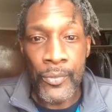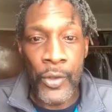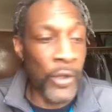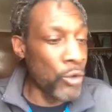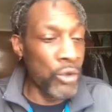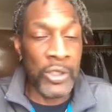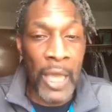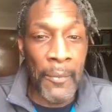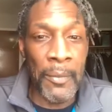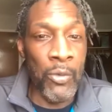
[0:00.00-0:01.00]
And you just
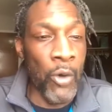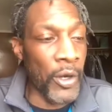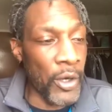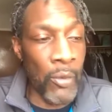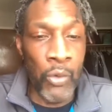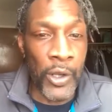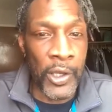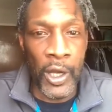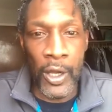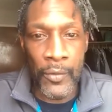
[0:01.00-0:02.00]
happen to be one of them with a
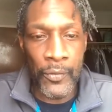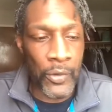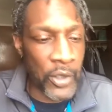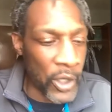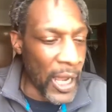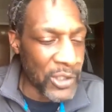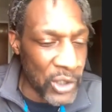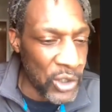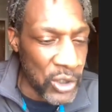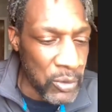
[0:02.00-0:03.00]
gun. Could I
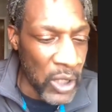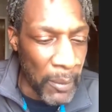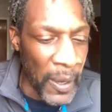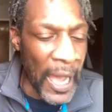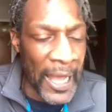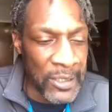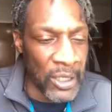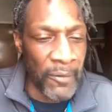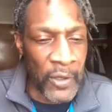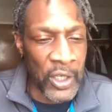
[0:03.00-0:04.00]
see some type of
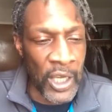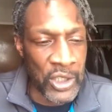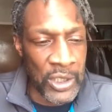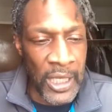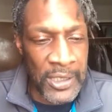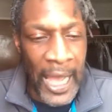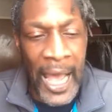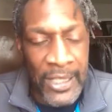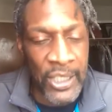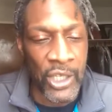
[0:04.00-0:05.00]
identification that's
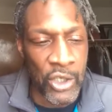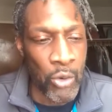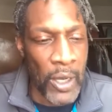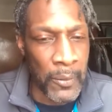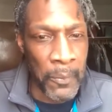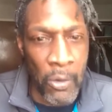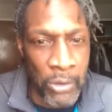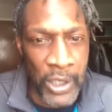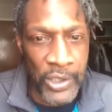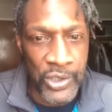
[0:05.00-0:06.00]
IDing you as a
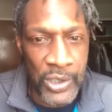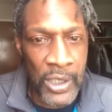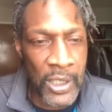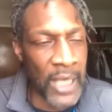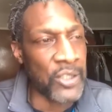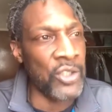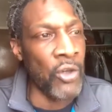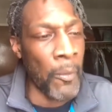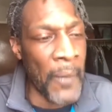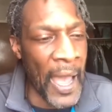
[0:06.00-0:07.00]
police? Could I see
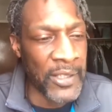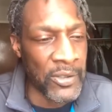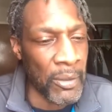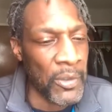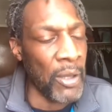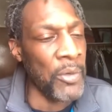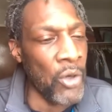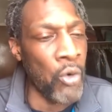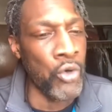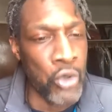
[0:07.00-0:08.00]
your badge number? Let me
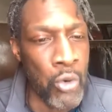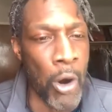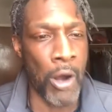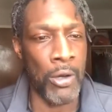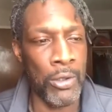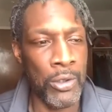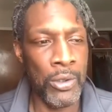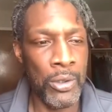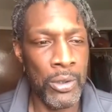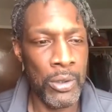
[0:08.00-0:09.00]
know who you are.
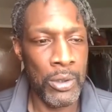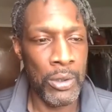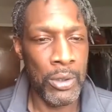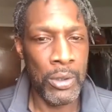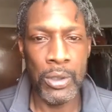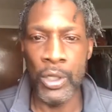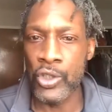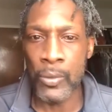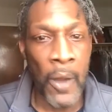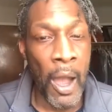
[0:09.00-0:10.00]

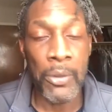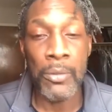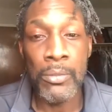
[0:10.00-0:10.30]
It's a problem.